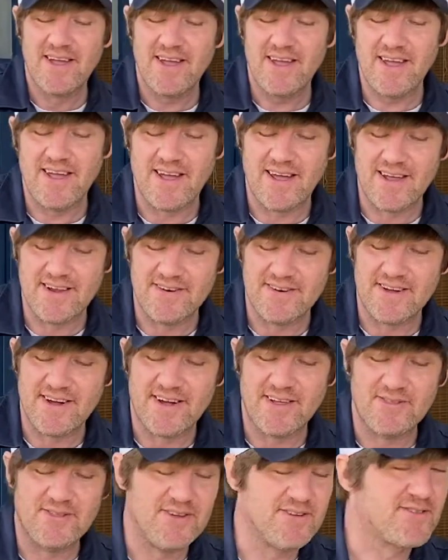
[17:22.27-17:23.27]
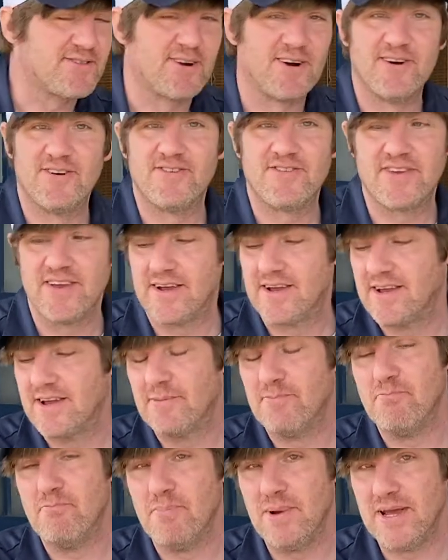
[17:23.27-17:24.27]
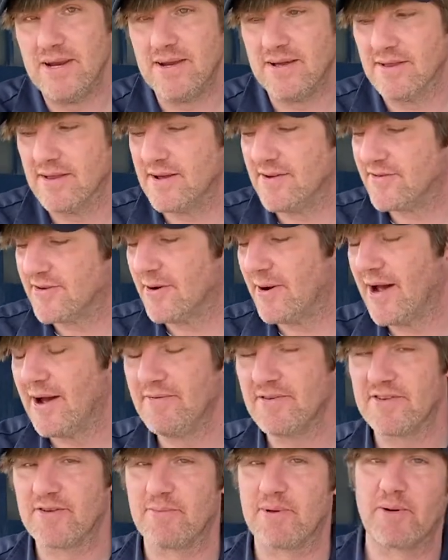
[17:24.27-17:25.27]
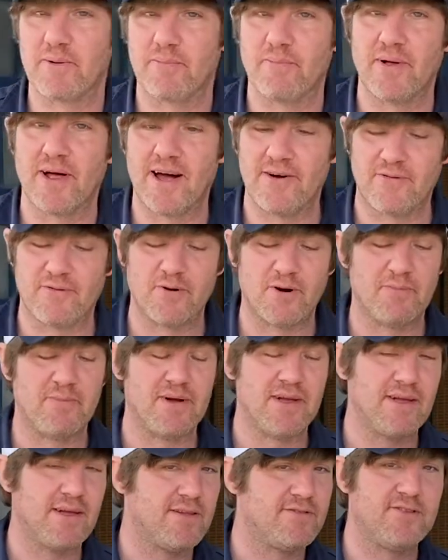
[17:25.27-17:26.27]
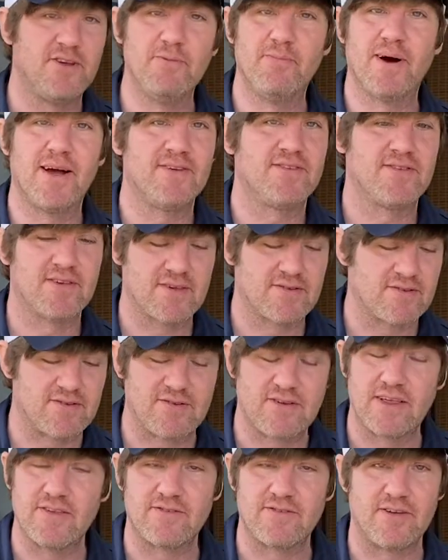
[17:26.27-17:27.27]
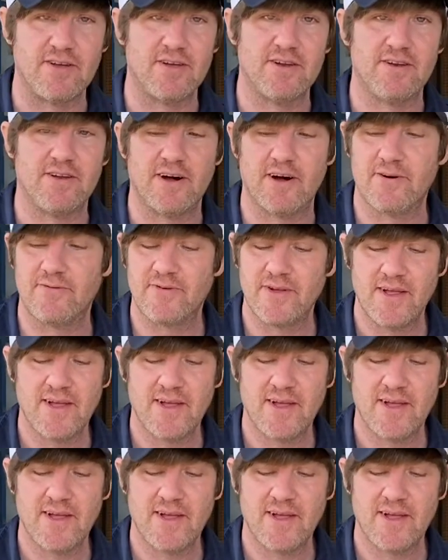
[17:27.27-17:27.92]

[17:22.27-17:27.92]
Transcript: and this started sinking immediately. So having some type of platform, 2x6 is good enough.